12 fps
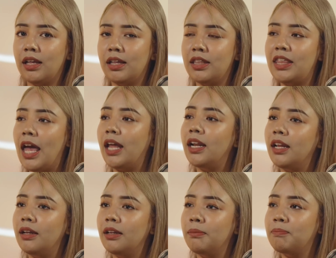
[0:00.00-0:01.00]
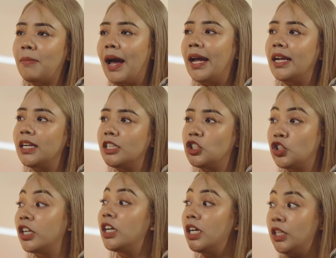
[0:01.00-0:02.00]
that might
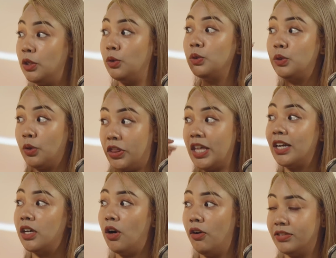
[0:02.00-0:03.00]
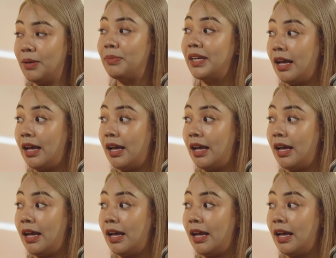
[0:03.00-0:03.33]
trigger you to think of something